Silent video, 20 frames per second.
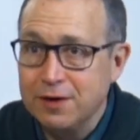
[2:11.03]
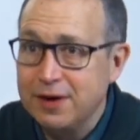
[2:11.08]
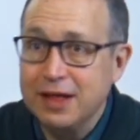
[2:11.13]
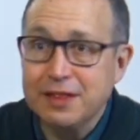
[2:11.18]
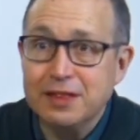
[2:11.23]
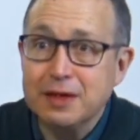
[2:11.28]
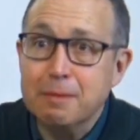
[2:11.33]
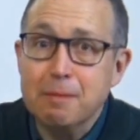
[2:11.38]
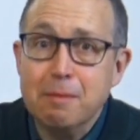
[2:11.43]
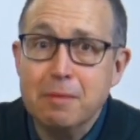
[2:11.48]
and I
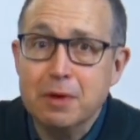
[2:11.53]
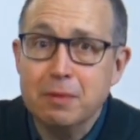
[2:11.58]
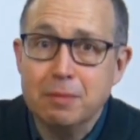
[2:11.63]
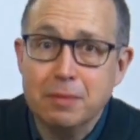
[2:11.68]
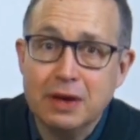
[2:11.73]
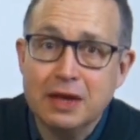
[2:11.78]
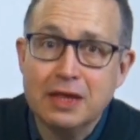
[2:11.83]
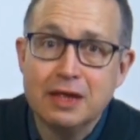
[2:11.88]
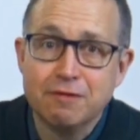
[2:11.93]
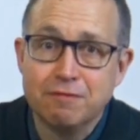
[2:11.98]
think
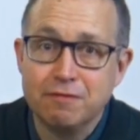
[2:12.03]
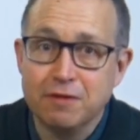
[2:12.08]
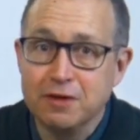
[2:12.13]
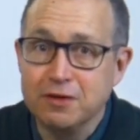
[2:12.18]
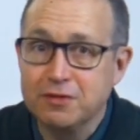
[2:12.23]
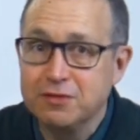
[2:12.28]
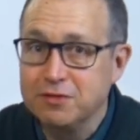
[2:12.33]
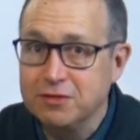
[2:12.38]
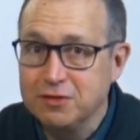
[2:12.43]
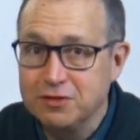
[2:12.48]
many of
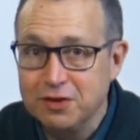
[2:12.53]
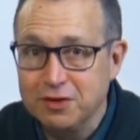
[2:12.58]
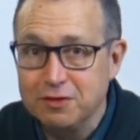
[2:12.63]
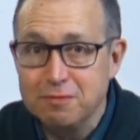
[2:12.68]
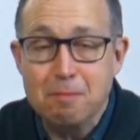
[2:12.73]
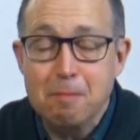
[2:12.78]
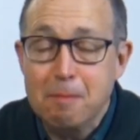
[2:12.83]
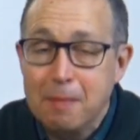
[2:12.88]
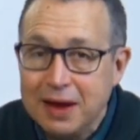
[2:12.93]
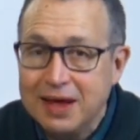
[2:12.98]
us
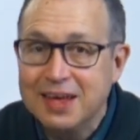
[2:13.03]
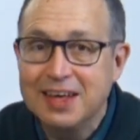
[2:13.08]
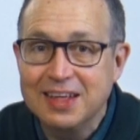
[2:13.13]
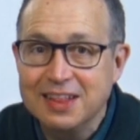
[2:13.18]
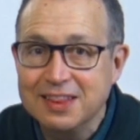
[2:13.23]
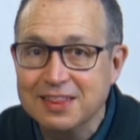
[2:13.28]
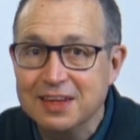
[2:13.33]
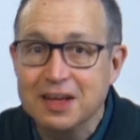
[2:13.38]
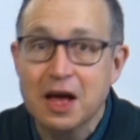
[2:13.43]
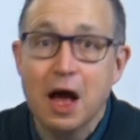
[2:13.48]
just
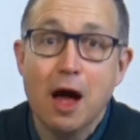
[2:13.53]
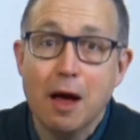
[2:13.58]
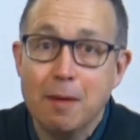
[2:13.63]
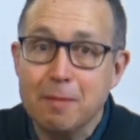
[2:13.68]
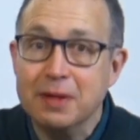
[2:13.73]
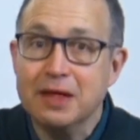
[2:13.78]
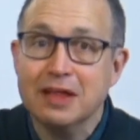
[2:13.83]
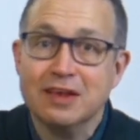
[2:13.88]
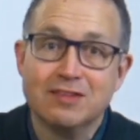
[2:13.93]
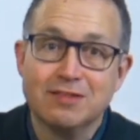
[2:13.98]
making the
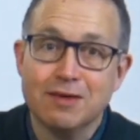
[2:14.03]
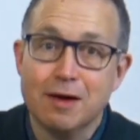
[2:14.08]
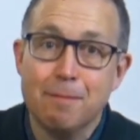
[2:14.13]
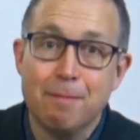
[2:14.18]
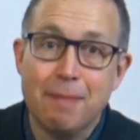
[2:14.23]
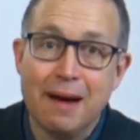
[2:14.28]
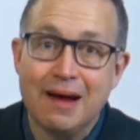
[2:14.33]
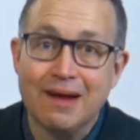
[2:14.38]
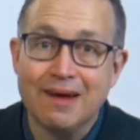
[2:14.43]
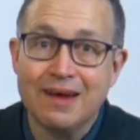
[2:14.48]
comments
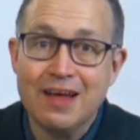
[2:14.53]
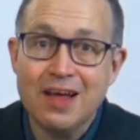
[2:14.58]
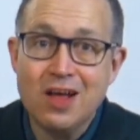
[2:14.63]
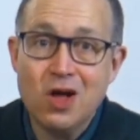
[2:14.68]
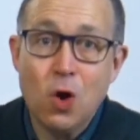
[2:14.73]
about